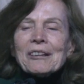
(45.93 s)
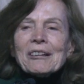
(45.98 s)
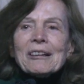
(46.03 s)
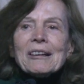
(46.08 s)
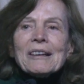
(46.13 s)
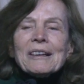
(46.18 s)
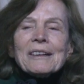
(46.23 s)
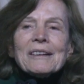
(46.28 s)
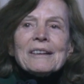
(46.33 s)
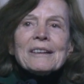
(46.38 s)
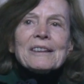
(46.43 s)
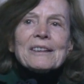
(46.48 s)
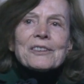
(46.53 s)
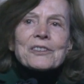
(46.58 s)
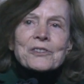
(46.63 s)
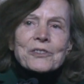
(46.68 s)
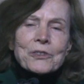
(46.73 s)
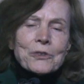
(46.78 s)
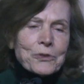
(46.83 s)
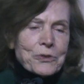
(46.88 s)
bit
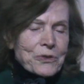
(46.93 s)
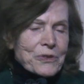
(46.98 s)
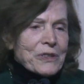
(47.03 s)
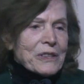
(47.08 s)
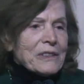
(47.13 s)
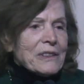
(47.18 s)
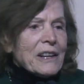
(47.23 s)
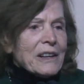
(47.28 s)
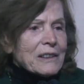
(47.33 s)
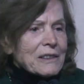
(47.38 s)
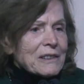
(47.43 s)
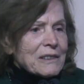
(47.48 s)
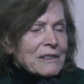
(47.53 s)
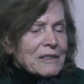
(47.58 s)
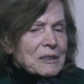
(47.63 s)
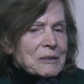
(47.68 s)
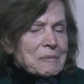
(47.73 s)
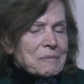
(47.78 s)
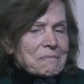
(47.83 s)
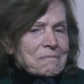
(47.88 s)
sooner
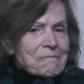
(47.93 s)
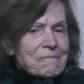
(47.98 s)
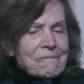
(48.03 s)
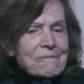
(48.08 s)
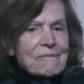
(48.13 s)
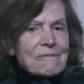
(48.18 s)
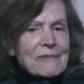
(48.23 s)
than that,